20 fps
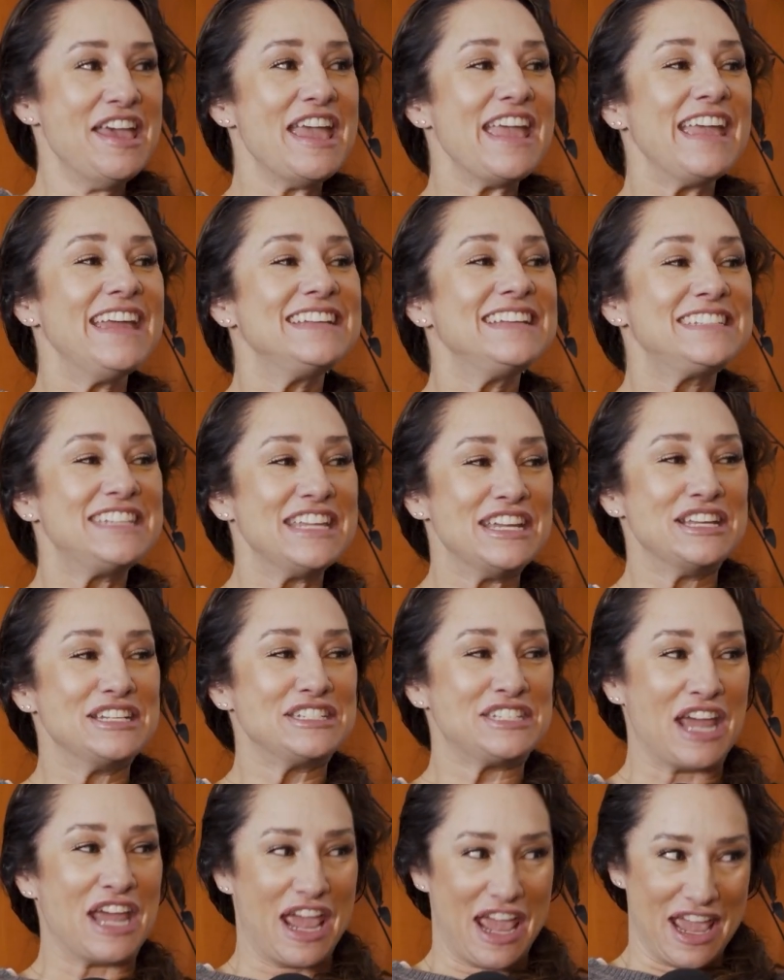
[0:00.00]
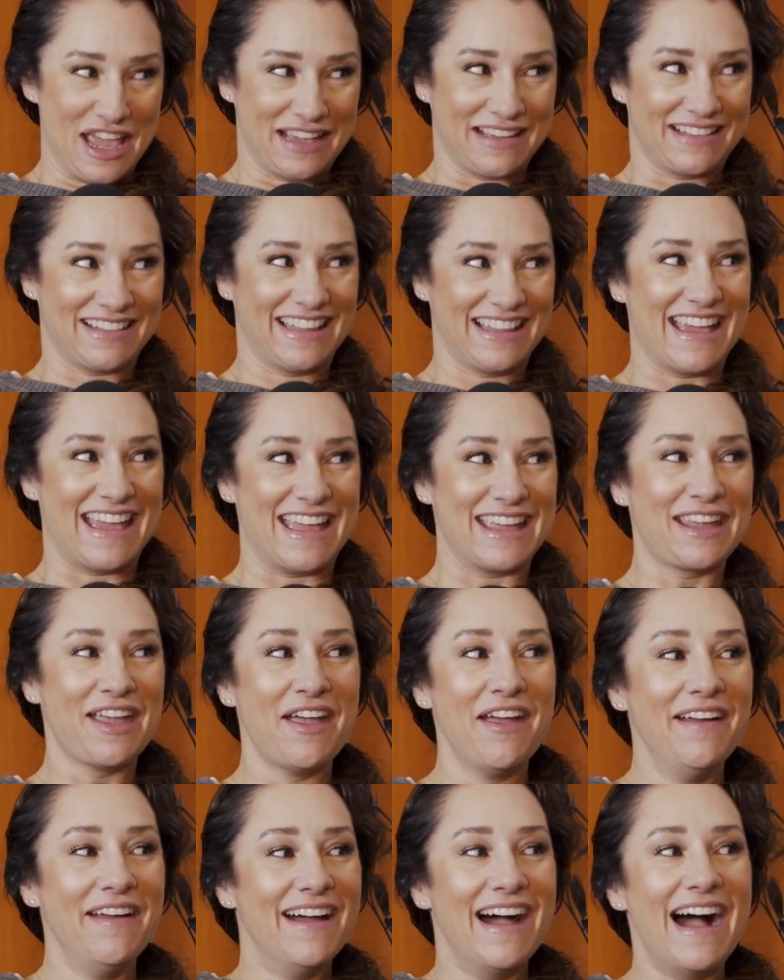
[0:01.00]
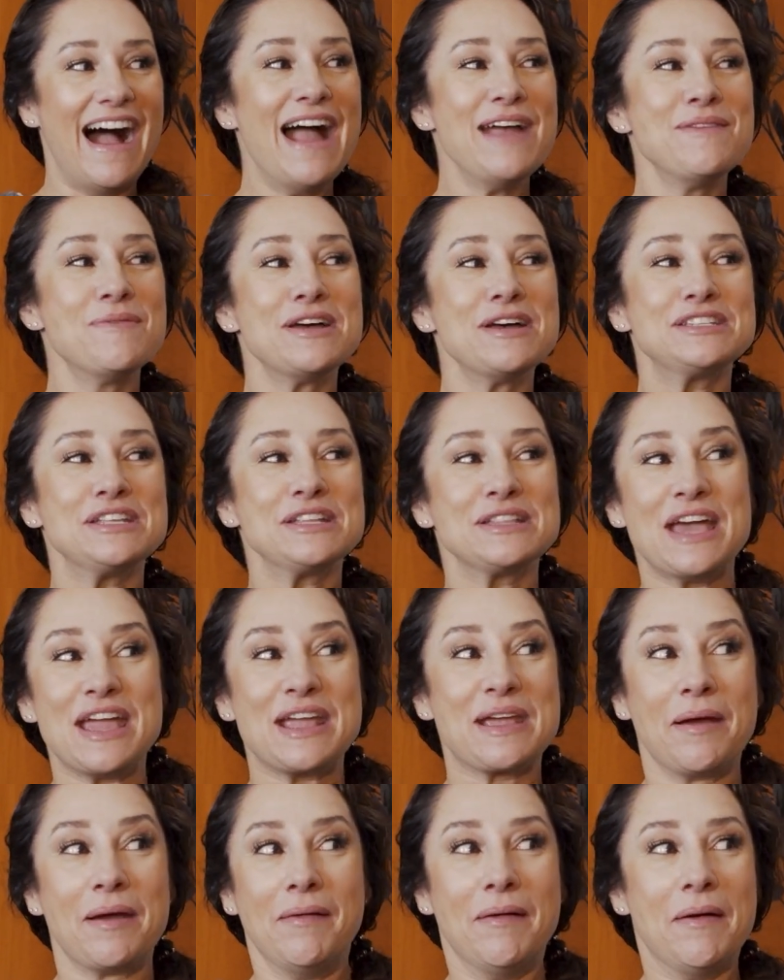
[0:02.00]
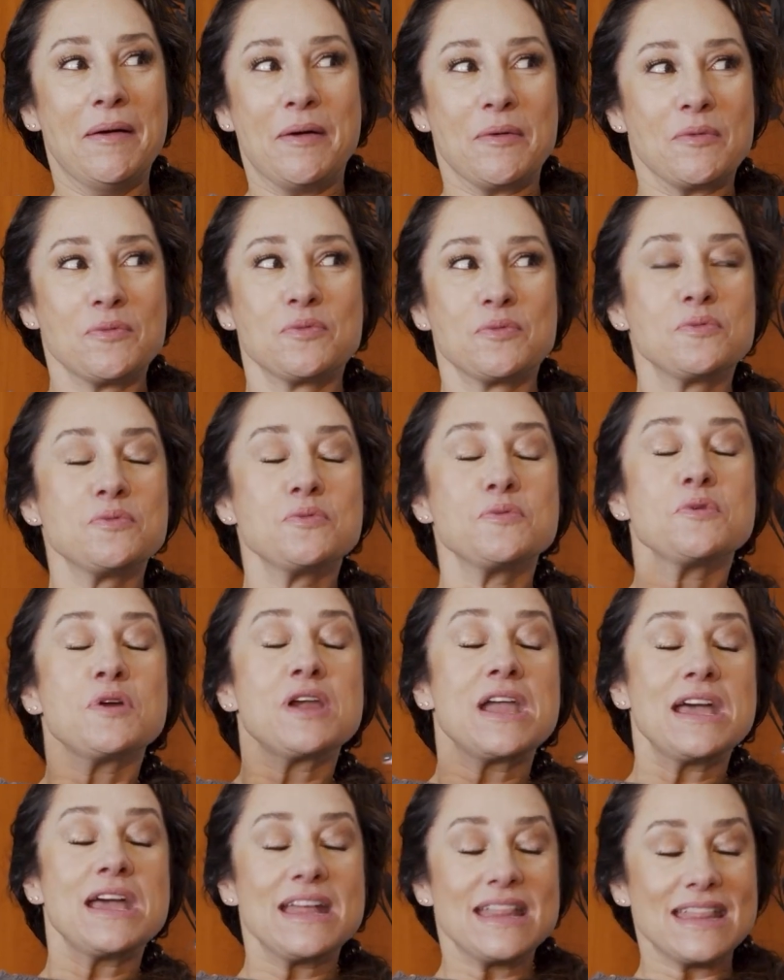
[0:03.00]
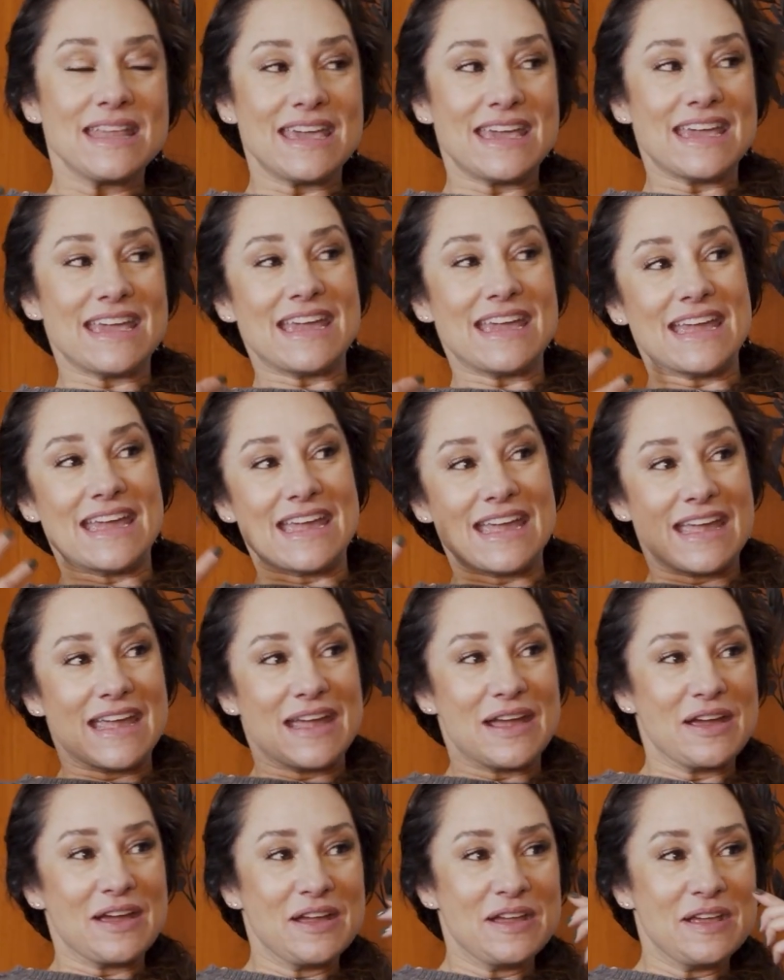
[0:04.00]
It didn't take like, I wasn't like, I thought about it. I already knew though.